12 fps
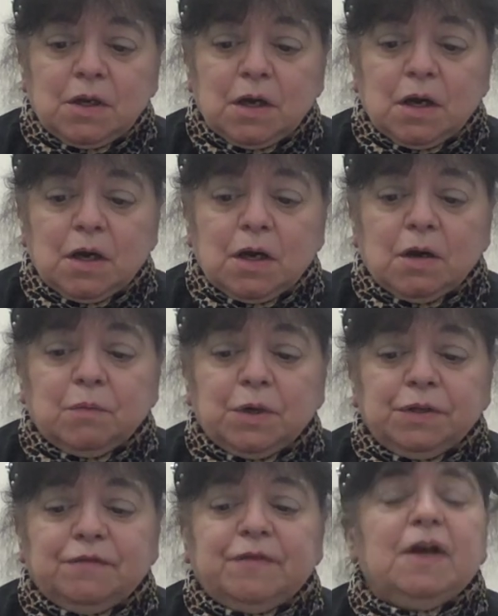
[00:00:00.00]

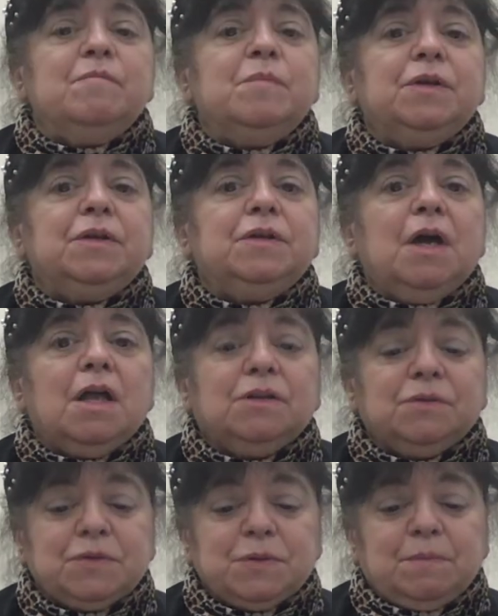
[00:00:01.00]
$1 to $5 million
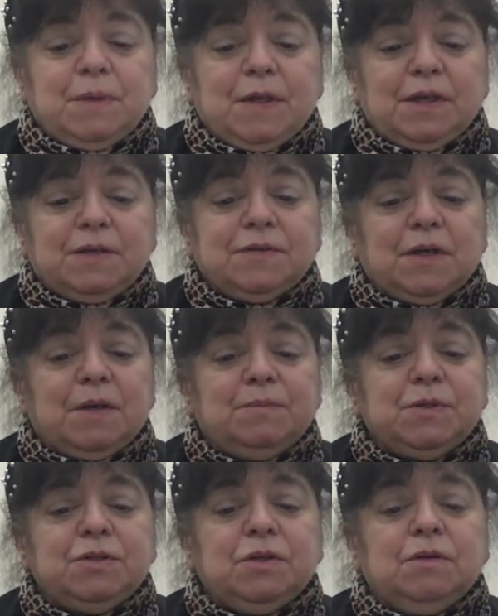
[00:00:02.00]
by that time.
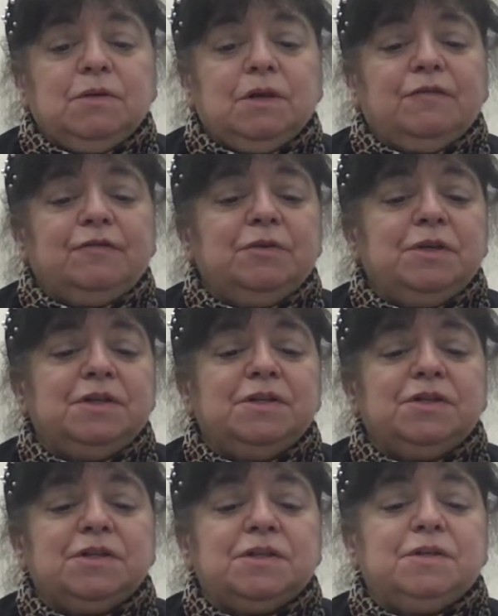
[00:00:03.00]
So therefore he
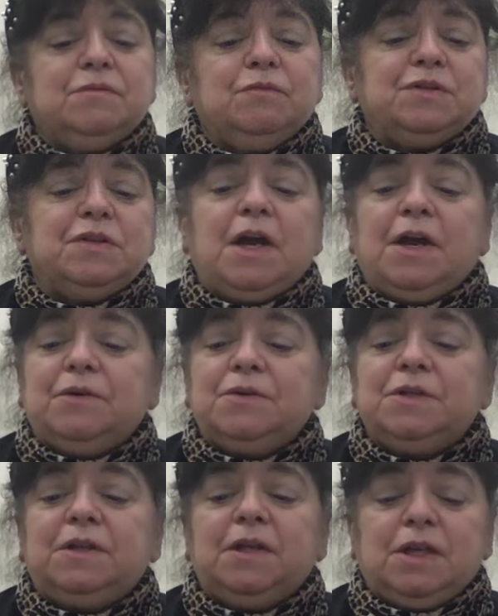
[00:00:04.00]
just
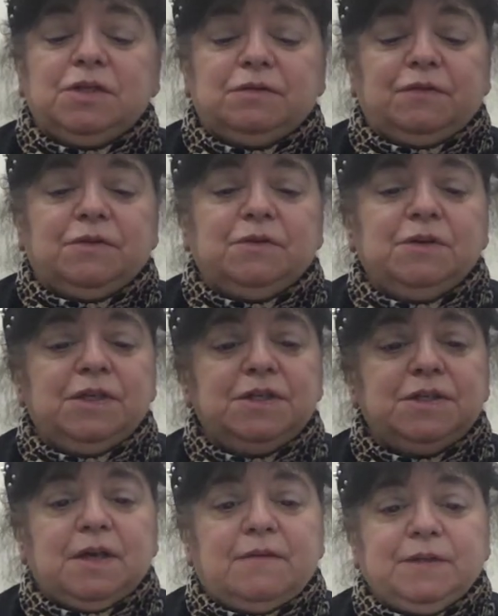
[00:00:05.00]
retires at the age of
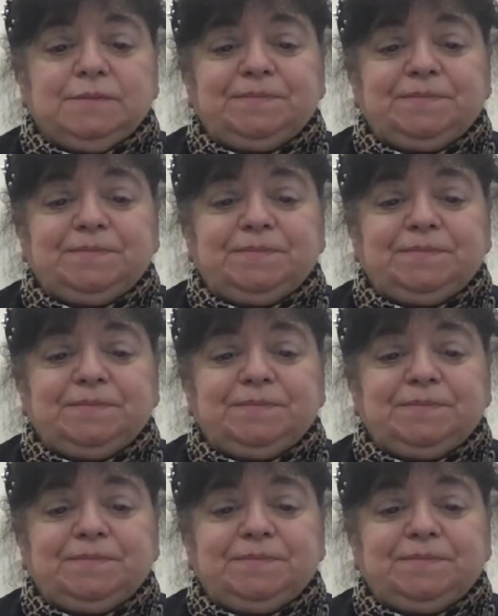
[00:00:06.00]
37.